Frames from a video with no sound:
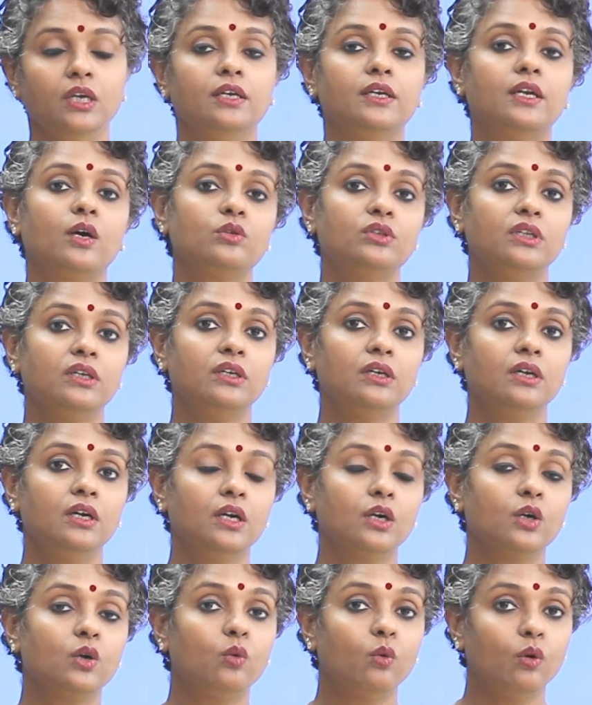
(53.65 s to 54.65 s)
Now
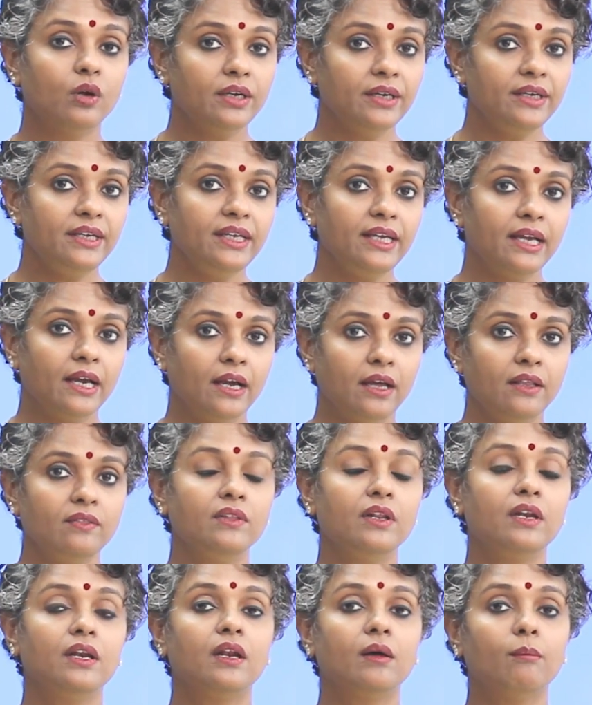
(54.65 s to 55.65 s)
the quality and
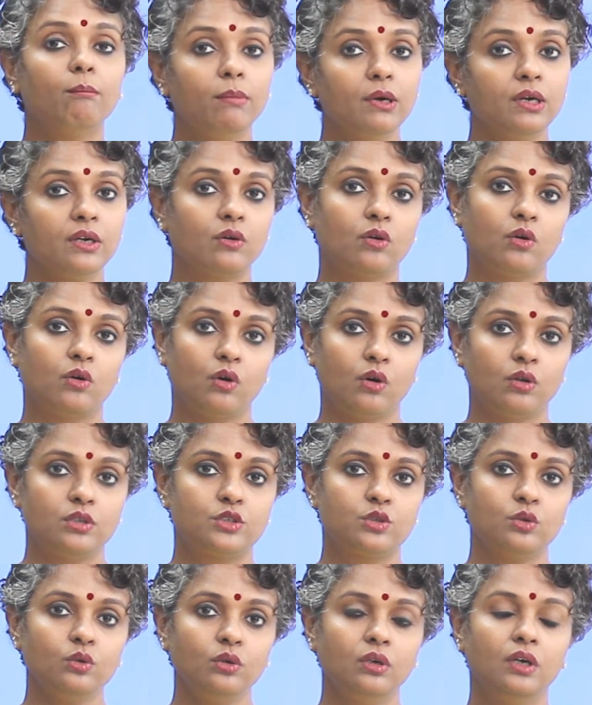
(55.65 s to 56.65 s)
the number
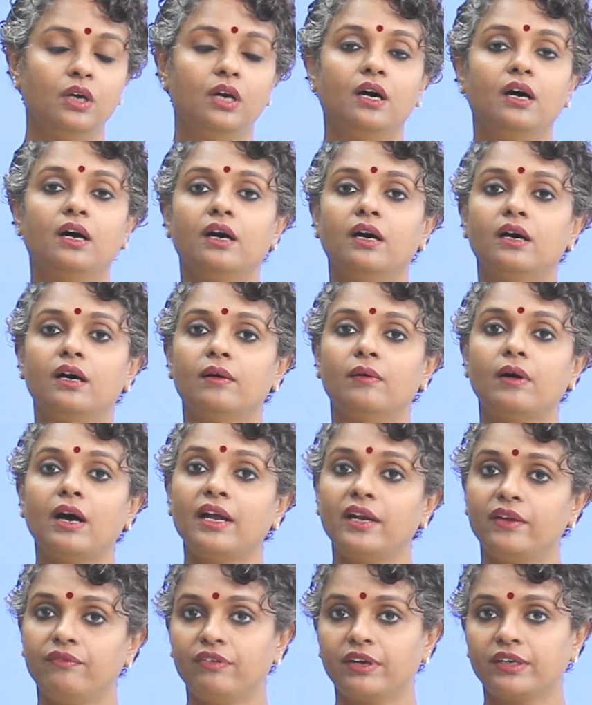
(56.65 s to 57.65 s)
also
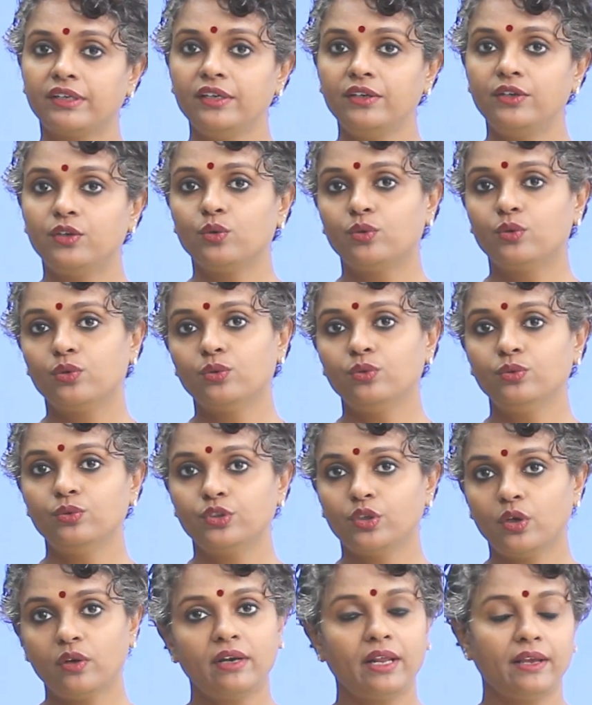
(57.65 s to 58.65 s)
are affected due to
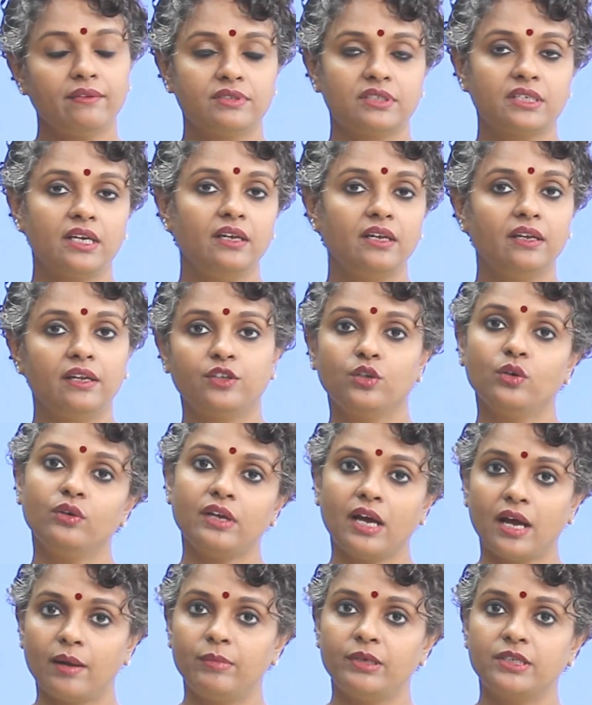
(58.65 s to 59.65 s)
your lifestyle and your
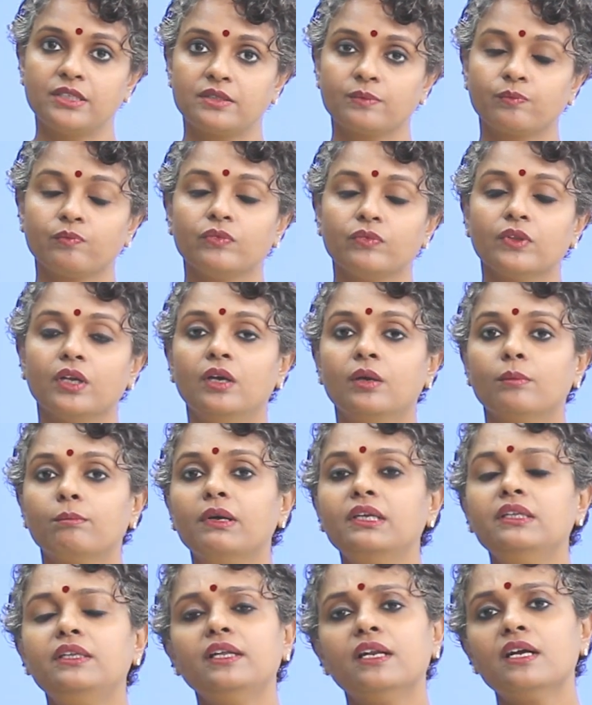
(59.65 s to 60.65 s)
habits.
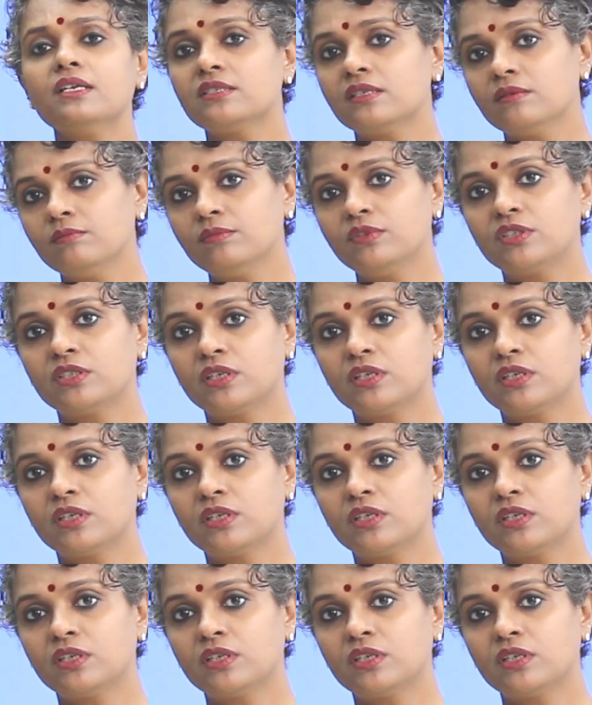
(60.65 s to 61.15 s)
But there are some